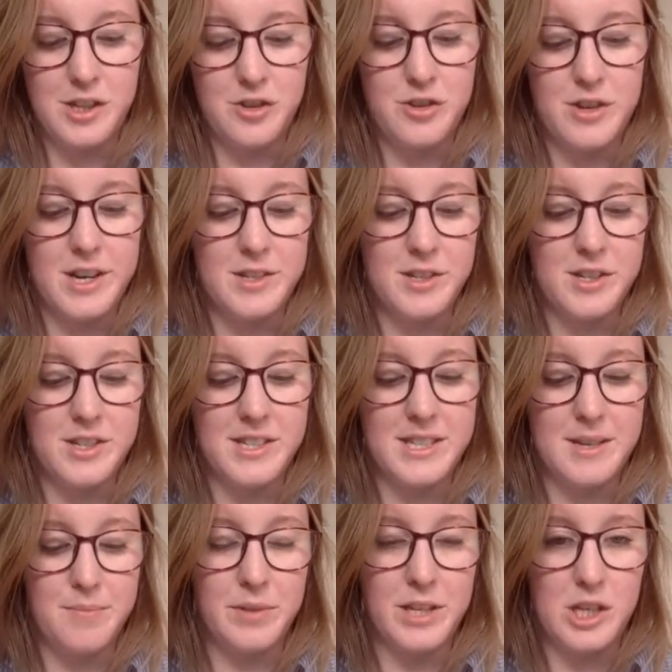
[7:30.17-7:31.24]
as your
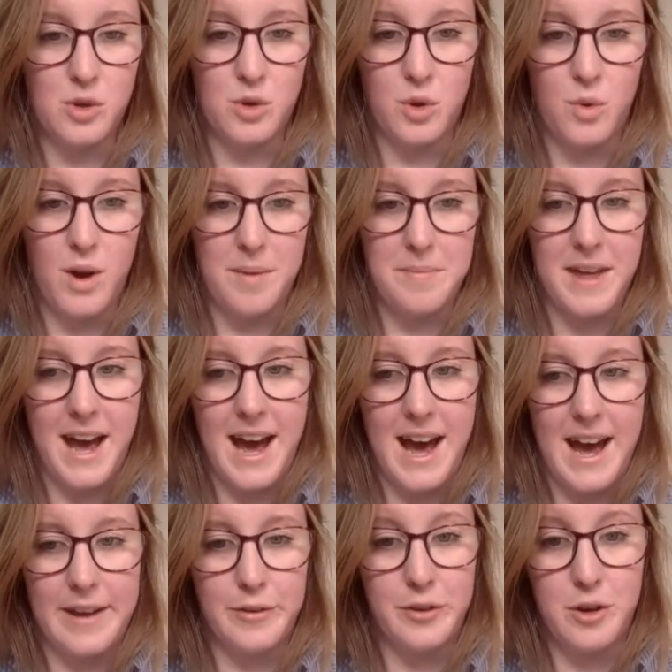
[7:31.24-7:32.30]
trousers simply don't go up
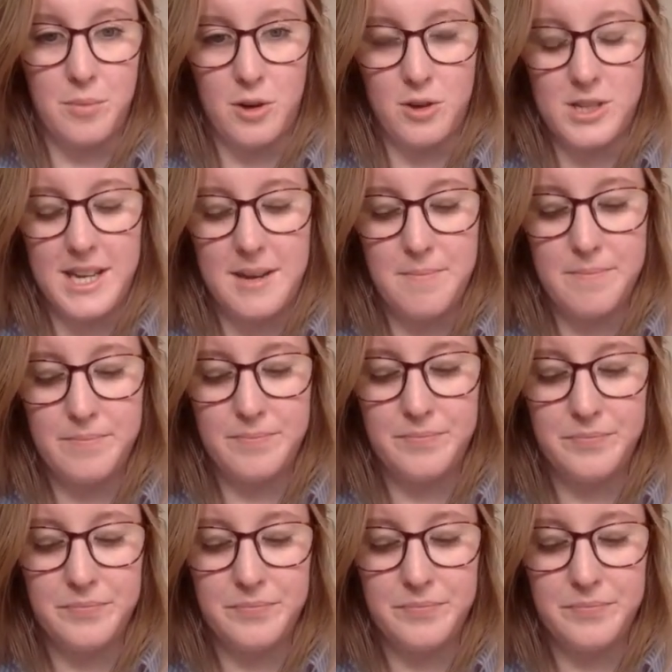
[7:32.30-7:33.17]
that high on your body.